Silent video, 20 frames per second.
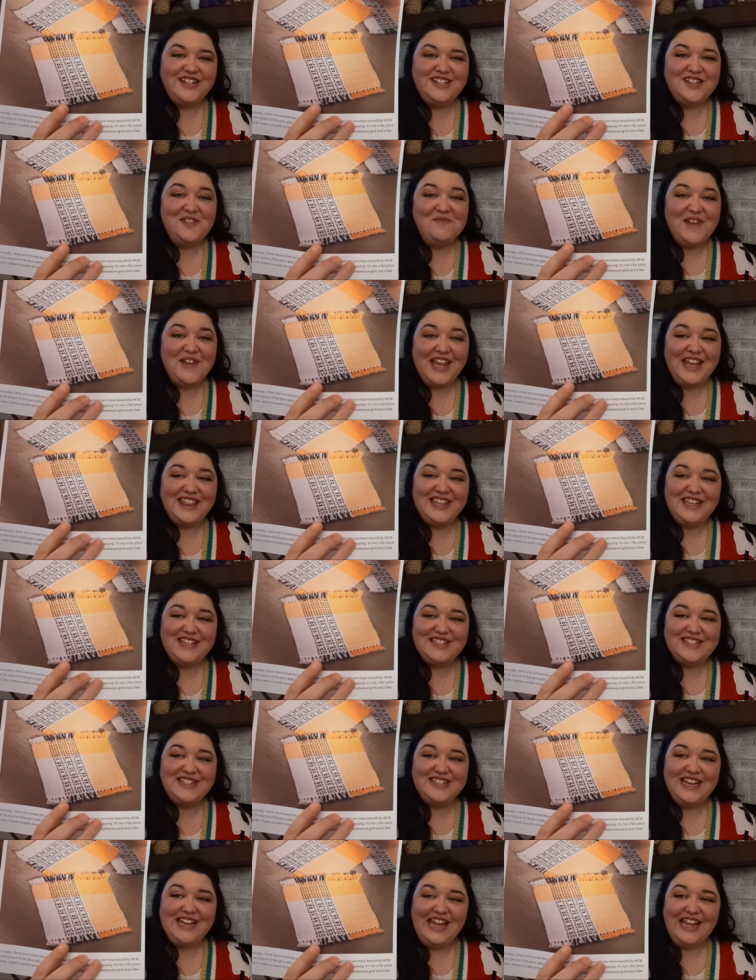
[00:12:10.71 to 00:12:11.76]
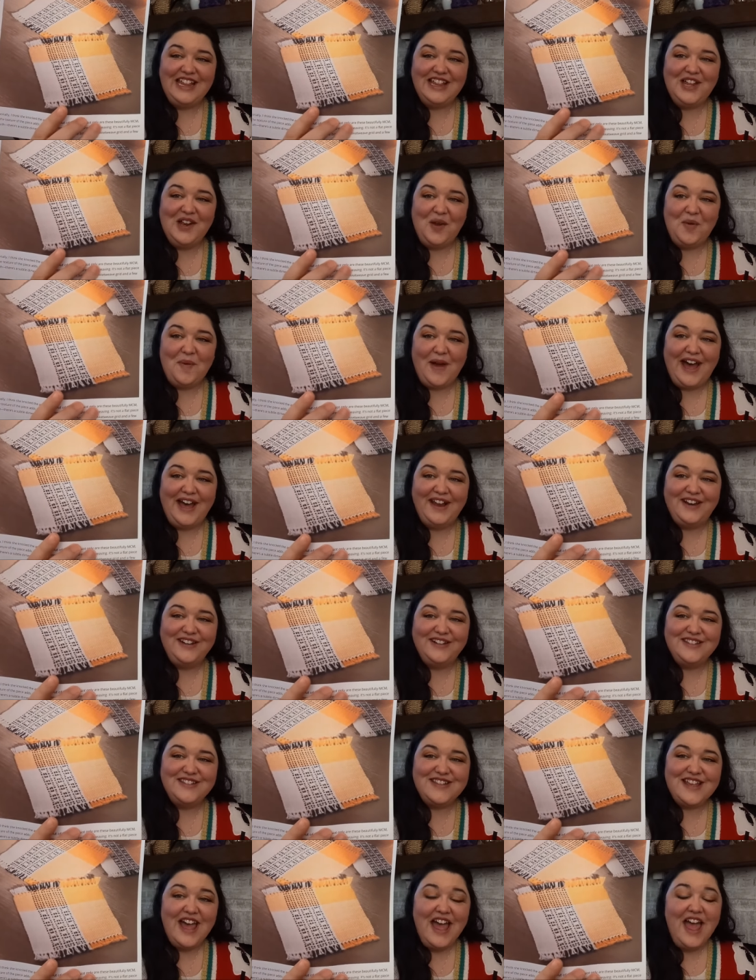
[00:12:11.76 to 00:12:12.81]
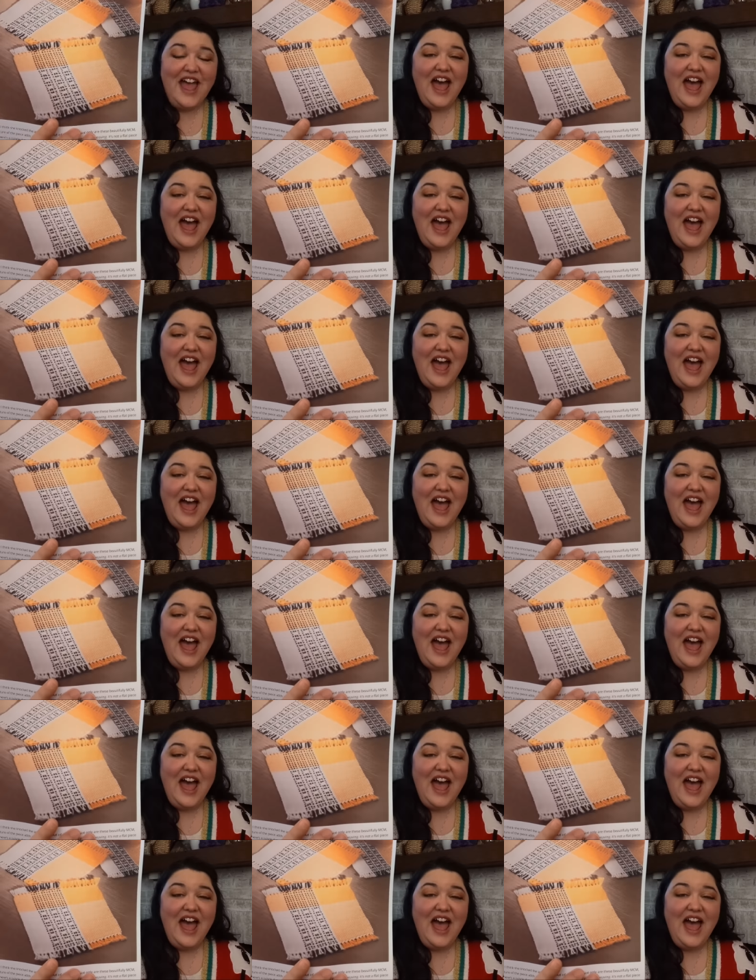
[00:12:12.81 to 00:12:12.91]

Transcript: to make these neat little patterns.